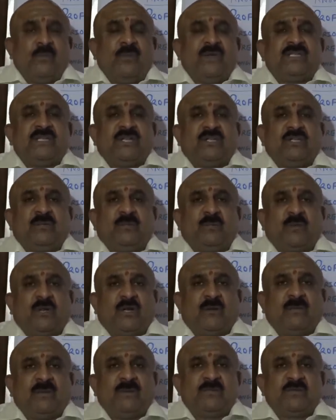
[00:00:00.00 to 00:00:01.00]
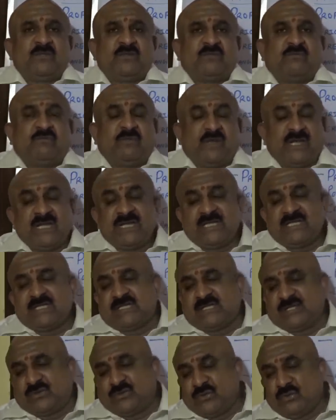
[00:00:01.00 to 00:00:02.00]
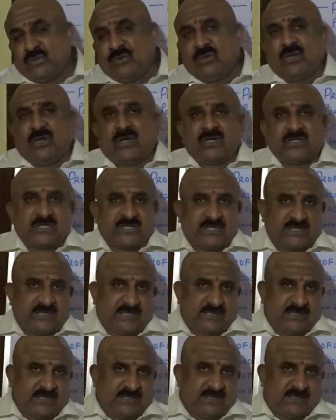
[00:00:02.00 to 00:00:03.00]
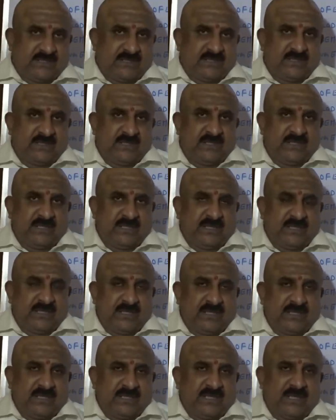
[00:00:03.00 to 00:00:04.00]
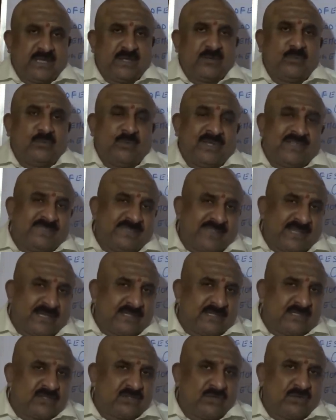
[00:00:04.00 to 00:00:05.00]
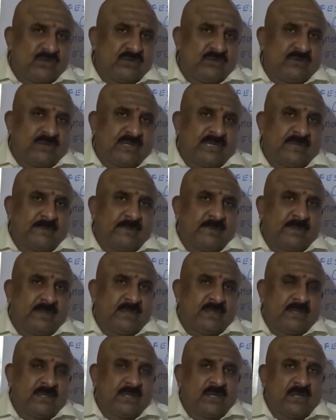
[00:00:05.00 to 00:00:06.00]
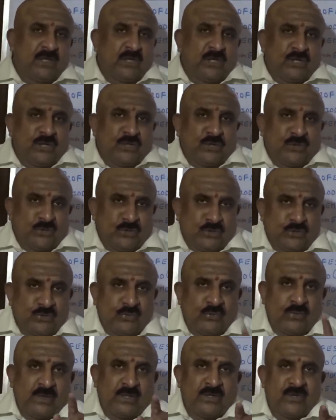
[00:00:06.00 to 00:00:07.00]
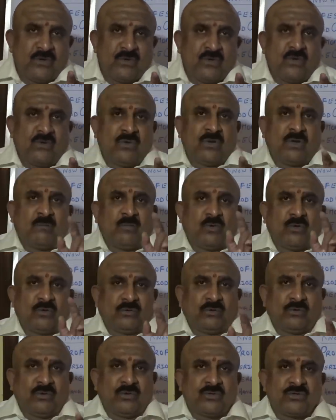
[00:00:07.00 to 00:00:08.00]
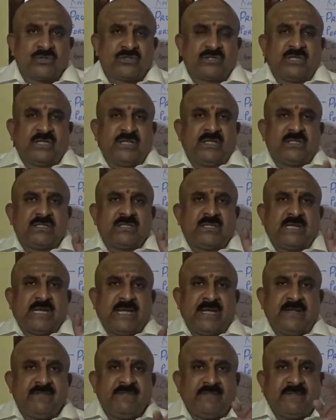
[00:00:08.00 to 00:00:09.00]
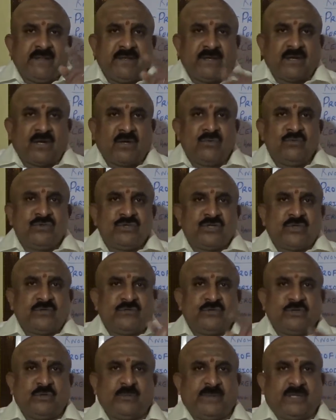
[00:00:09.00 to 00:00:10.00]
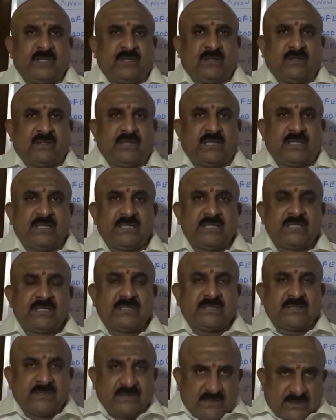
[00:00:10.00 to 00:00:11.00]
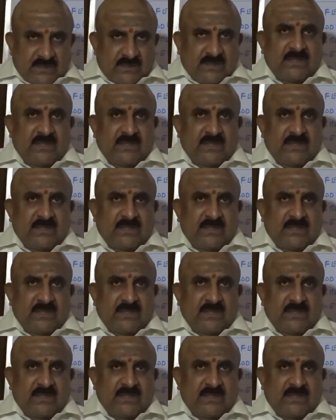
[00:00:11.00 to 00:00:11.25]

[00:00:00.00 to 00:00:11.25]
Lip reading: Which are the problems faced through losses? And when that is going to happen, you will know about those things in the rounds of Jupiter. That is